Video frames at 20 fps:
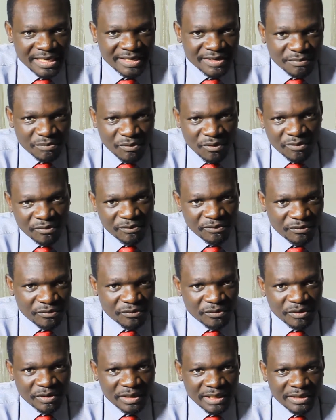remove
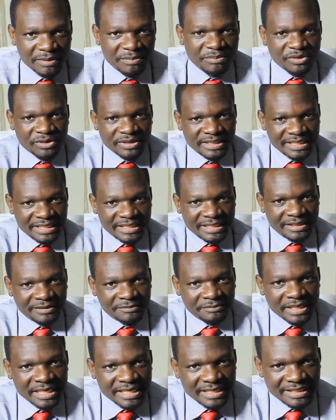protein
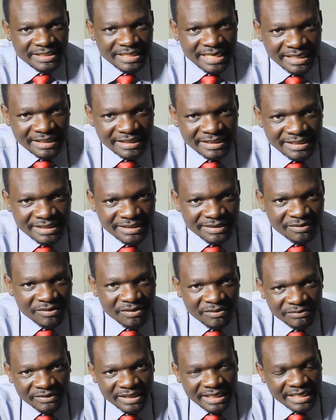stains
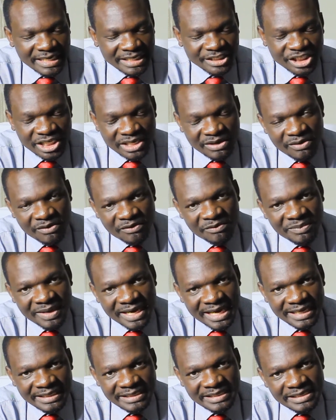of the nature of
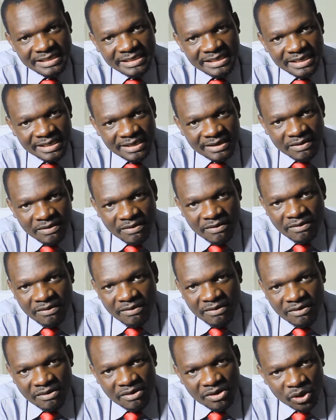blood
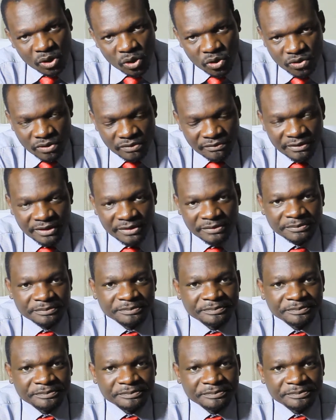or chlorophyll.